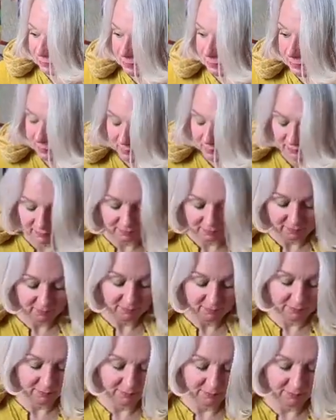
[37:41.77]
Karen
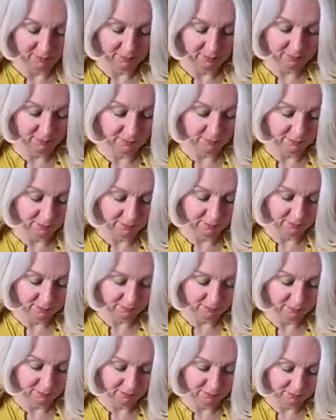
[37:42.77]
says she remembers
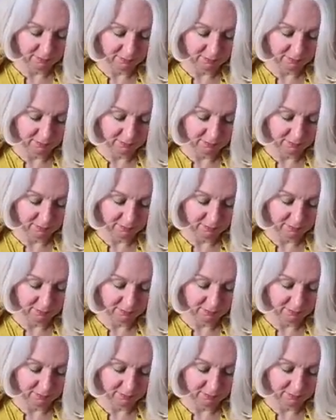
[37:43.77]
the